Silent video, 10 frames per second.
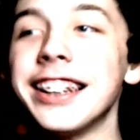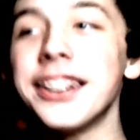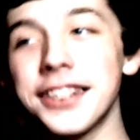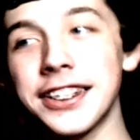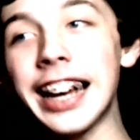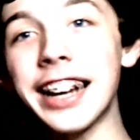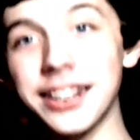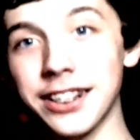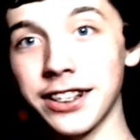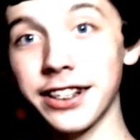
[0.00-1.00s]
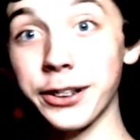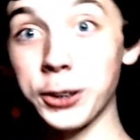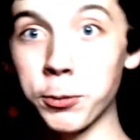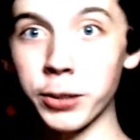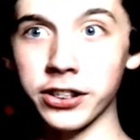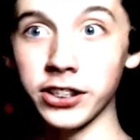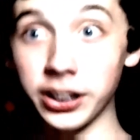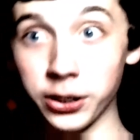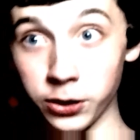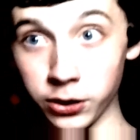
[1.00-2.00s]
is that humans see
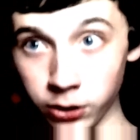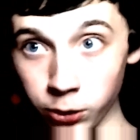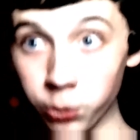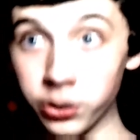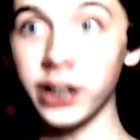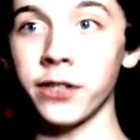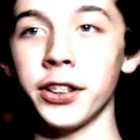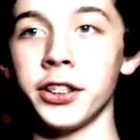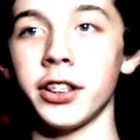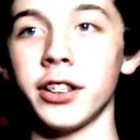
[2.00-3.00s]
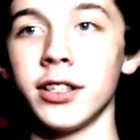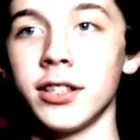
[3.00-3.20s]
2D vision.